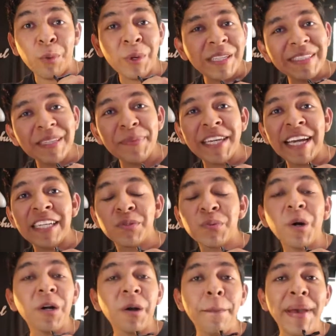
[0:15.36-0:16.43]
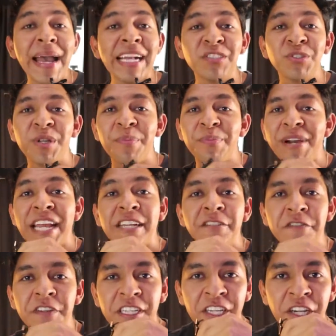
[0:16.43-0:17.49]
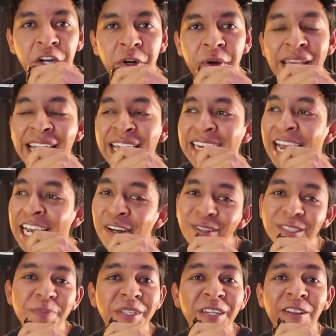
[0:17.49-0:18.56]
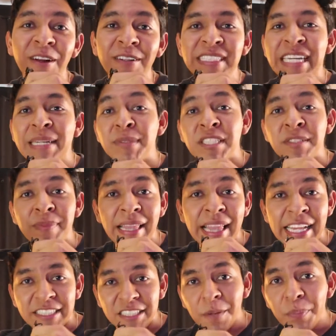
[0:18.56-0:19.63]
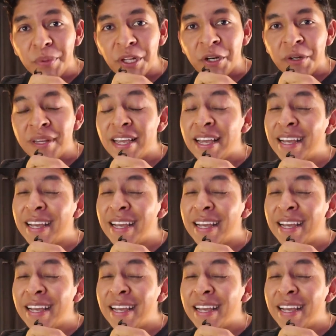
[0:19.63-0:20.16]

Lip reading: What is up, you guys? Welcome back to a brand new video. And I know it's been a long time since my last upload,